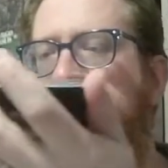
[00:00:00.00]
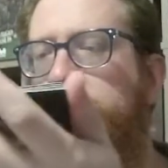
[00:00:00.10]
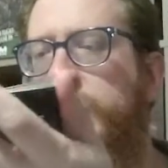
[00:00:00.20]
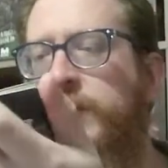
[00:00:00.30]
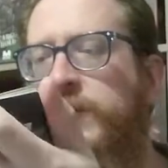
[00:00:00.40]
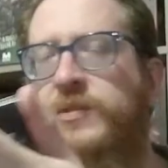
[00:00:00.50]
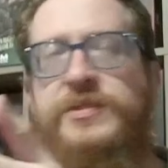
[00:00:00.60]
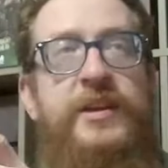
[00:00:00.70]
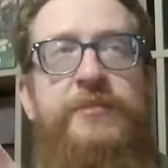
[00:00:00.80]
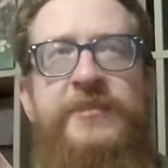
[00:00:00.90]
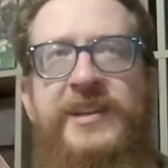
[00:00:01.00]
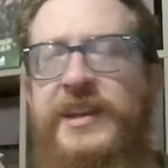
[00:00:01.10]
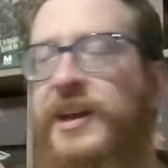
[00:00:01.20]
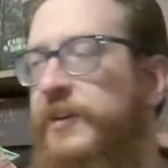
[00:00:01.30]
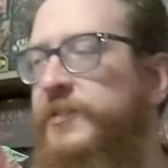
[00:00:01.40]
of course they don't really
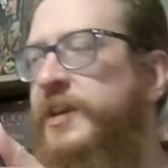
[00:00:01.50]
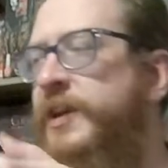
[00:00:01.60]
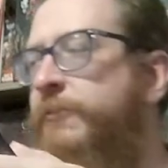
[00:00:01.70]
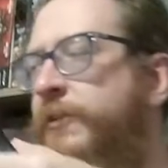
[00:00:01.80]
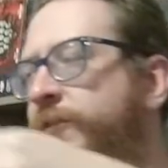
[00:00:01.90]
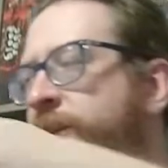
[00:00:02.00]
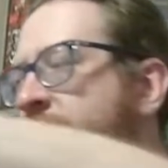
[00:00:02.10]
care if they get rid of it.